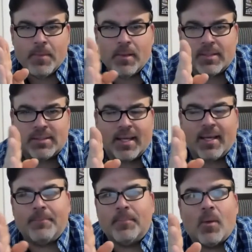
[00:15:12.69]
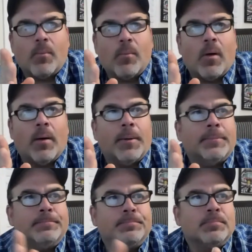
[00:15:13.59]
let's say
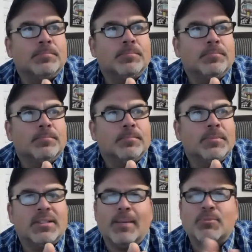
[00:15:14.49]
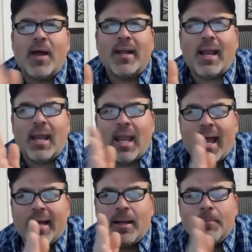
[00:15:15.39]
I'm trying to
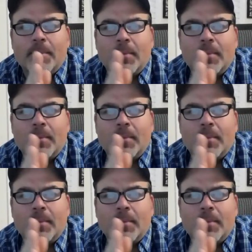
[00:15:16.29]
line up